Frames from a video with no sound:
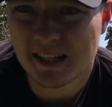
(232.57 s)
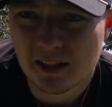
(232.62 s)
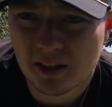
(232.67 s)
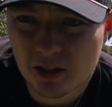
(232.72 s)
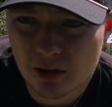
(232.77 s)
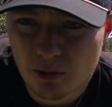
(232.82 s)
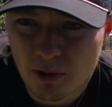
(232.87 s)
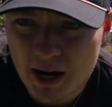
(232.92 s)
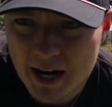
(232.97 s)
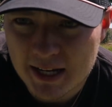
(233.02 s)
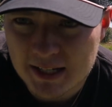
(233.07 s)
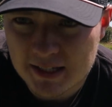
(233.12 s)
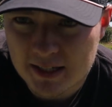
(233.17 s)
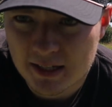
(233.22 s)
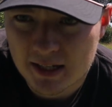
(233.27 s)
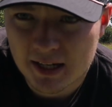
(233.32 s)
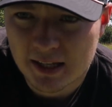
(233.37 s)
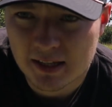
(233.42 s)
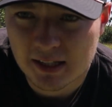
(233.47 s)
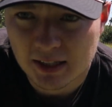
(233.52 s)
hitting the grass
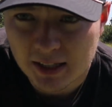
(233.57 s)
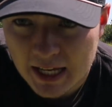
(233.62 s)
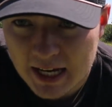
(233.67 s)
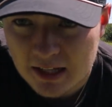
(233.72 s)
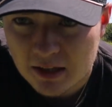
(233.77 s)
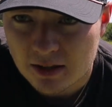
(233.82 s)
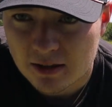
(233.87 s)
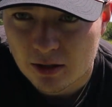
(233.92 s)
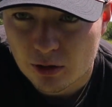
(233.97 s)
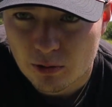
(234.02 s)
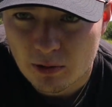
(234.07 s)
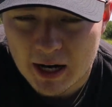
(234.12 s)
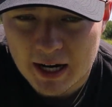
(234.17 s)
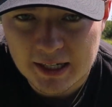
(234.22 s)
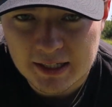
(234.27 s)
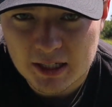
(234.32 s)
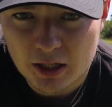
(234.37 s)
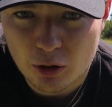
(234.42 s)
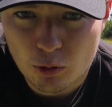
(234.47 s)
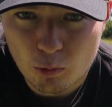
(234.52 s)
today, the length of the
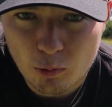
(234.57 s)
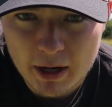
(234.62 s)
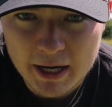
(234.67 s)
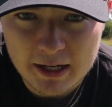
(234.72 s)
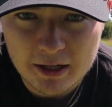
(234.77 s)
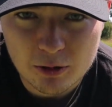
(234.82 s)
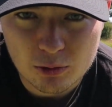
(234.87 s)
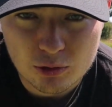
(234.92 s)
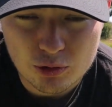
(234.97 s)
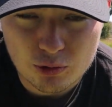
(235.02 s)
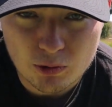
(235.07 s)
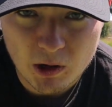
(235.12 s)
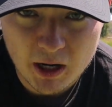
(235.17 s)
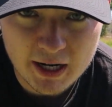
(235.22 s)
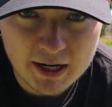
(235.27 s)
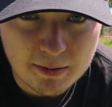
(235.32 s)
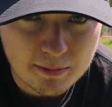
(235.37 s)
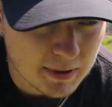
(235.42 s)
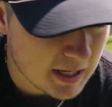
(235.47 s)
grass, how wet or dry it